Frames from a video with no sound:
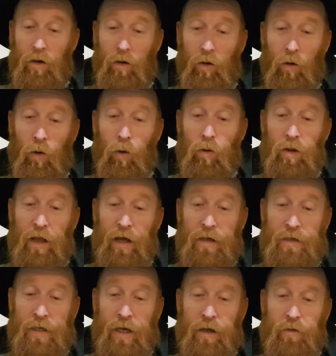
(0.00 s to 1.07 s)
all
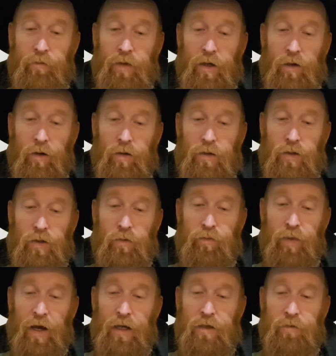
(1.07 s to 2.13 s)
that debt because you
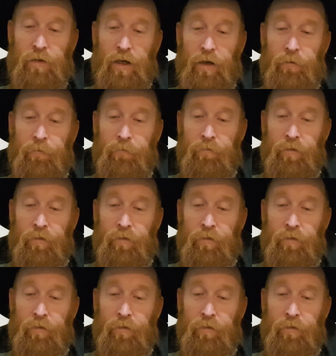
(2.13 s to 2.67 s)
begged me.